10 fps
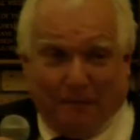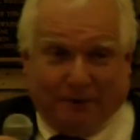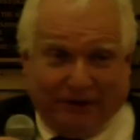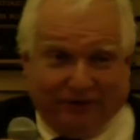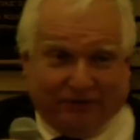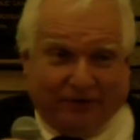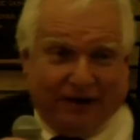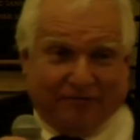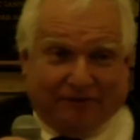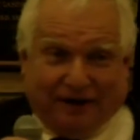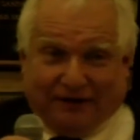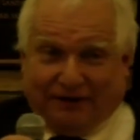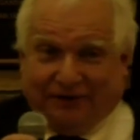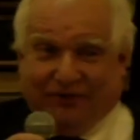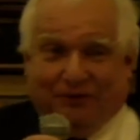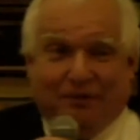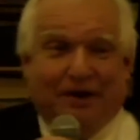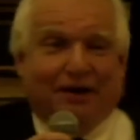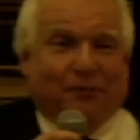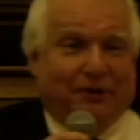but his grandfather. So
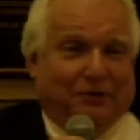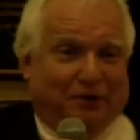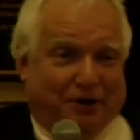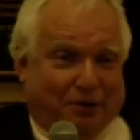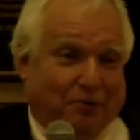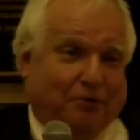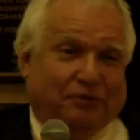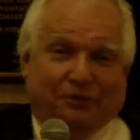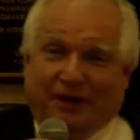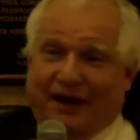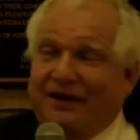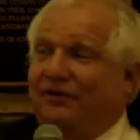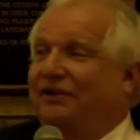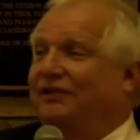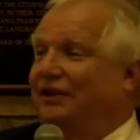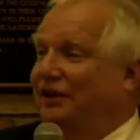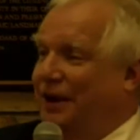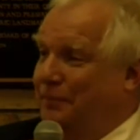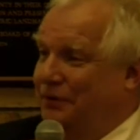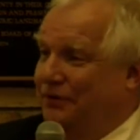when you go through that entrance and look
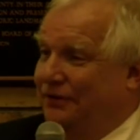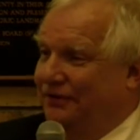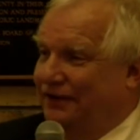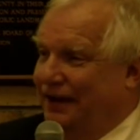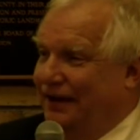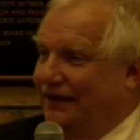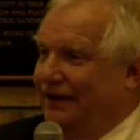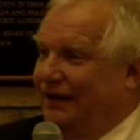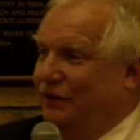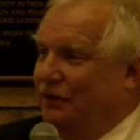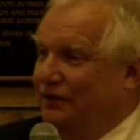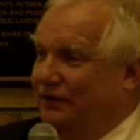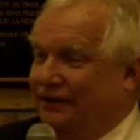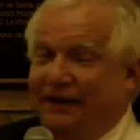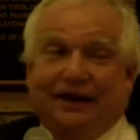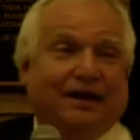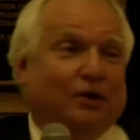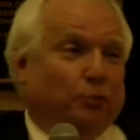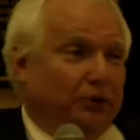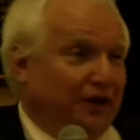up, you can see
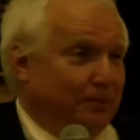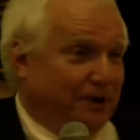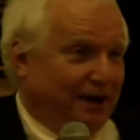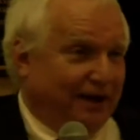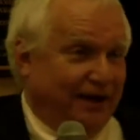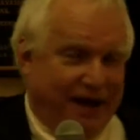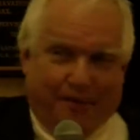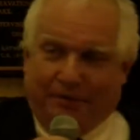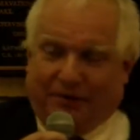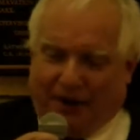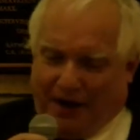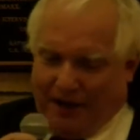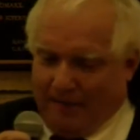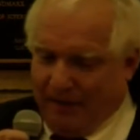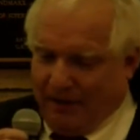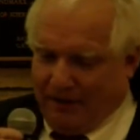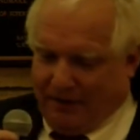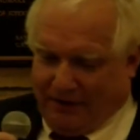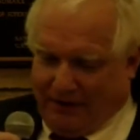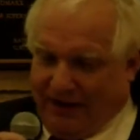William Cunningham Gray.
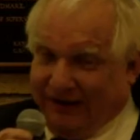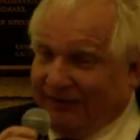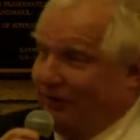There he is